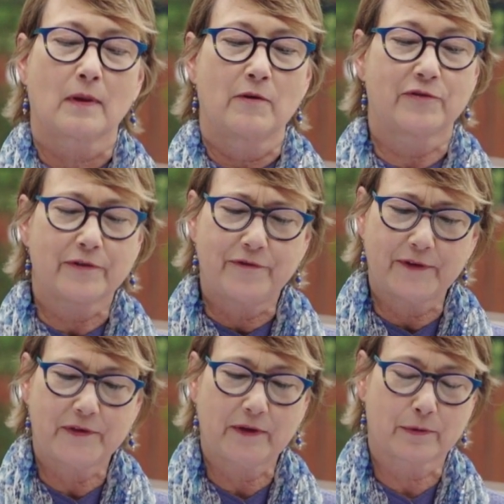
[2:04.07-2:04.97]
For
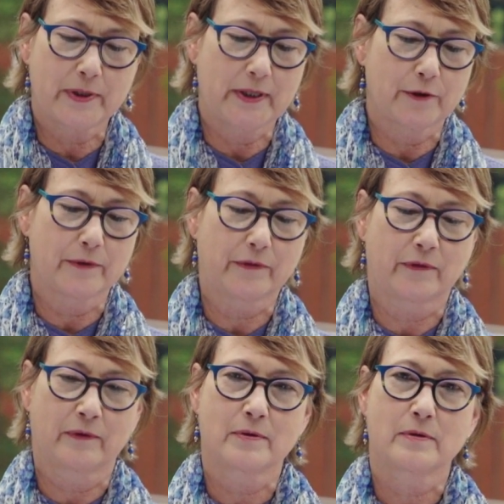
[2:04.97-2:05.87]
53
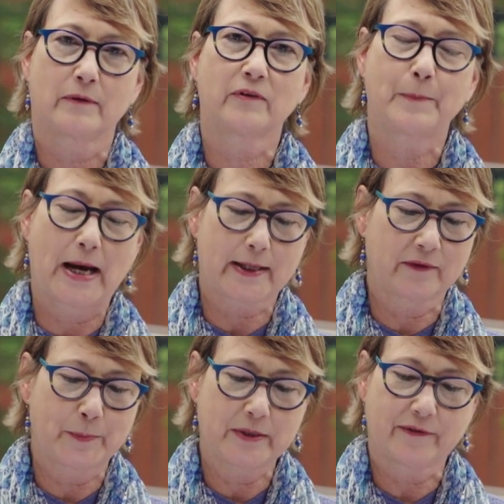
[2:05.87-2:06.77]
years, Spac
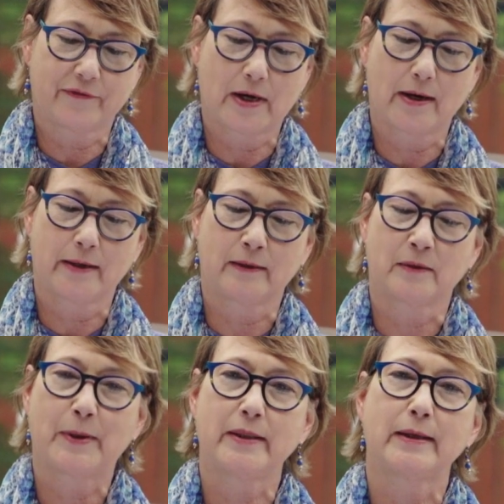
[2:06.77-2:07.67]
has been defined
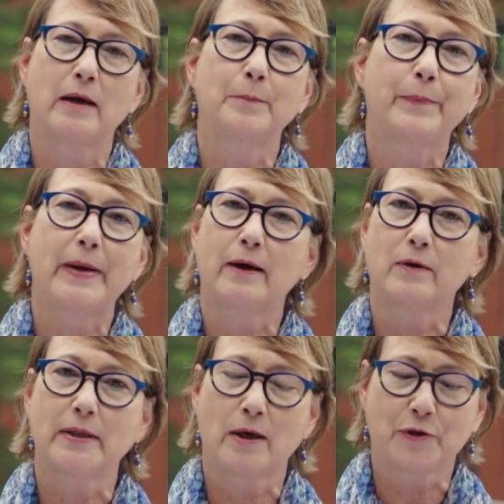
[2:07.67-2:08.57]
by the
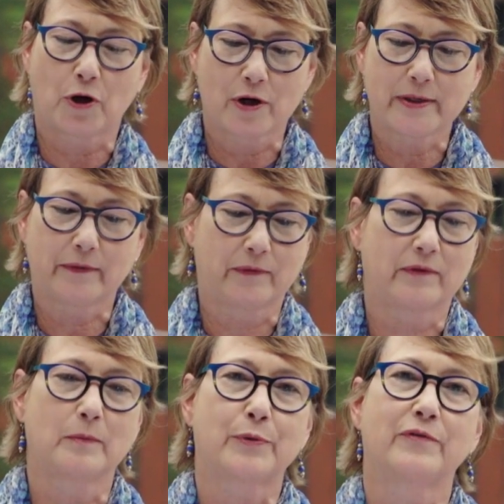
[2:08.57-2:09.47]
unparalleled artists
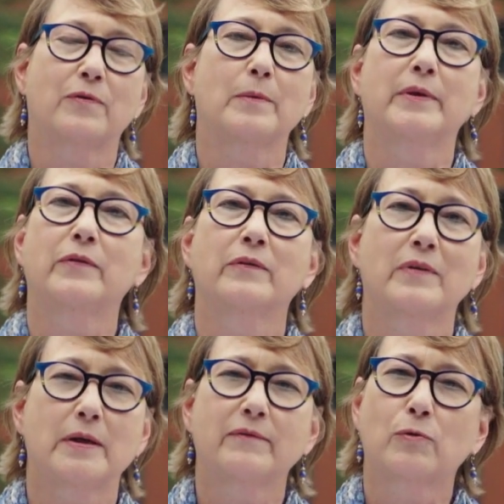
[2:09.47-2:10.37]
and performances
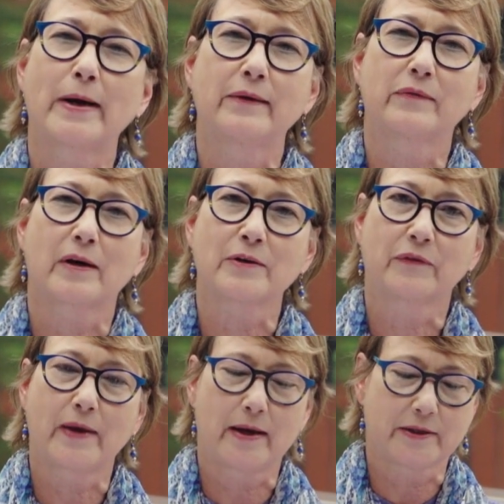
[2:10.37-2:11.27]
that have graced our
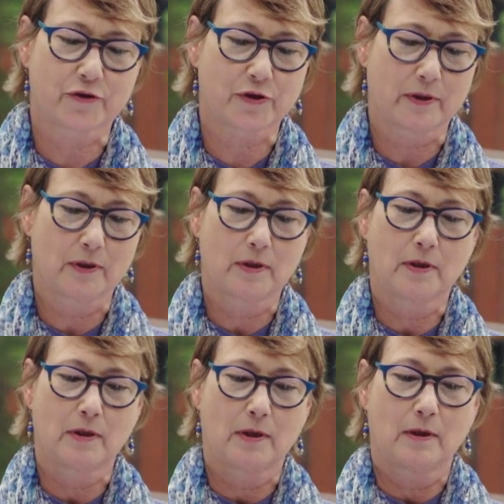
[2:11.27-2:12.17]
stage.
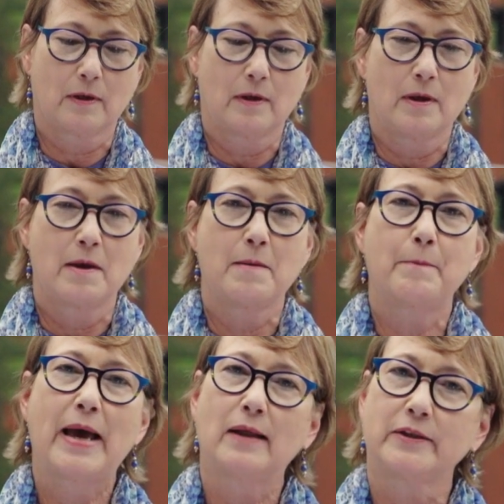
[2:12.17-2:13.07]

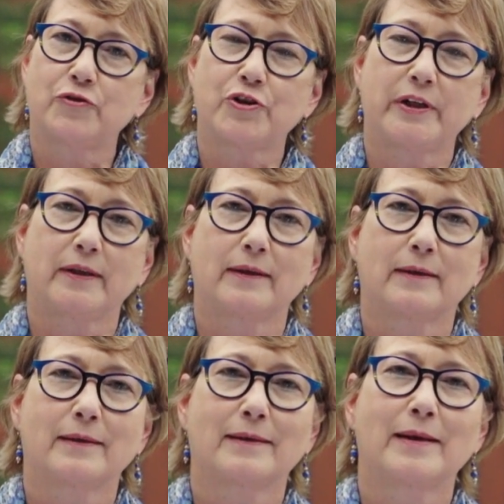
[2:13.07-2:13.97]
Balanchine,
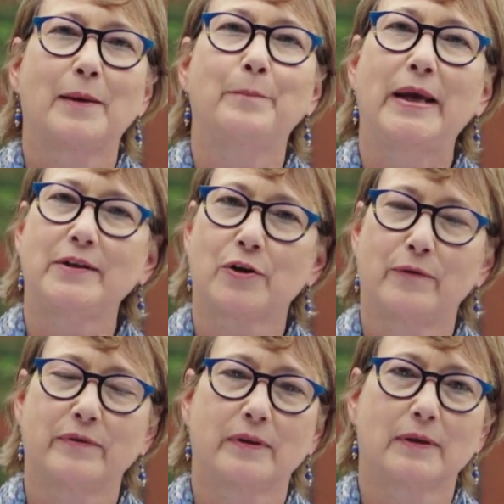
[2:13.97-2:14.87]

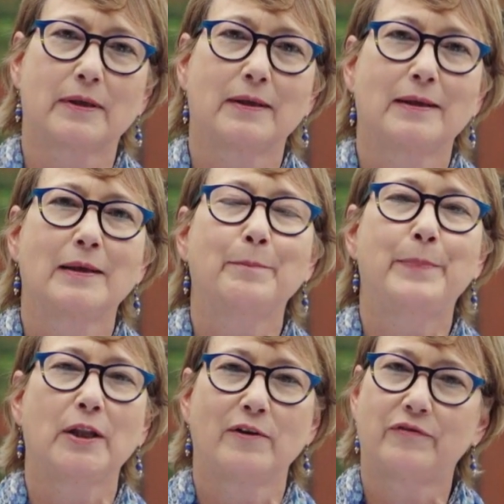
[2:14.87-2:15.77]
Beethoven,
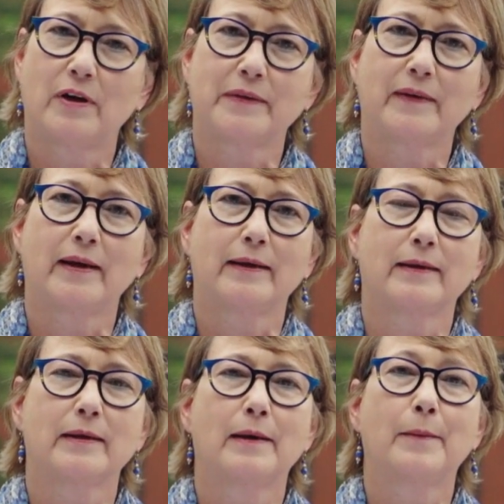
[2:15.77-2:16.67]
Belafonte,
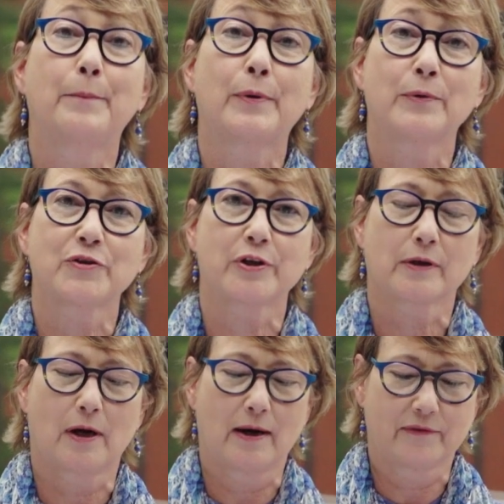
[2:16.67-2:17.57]

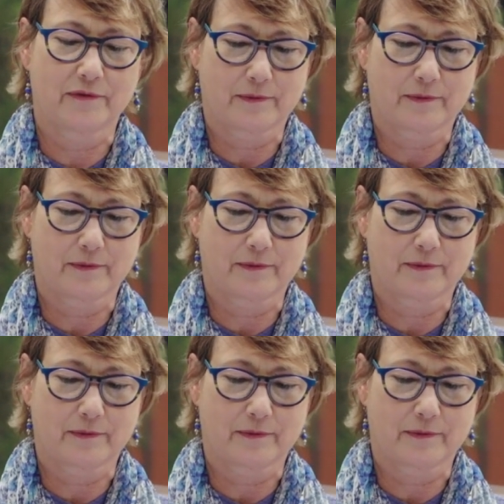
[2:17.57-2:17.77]
Baryshnikov.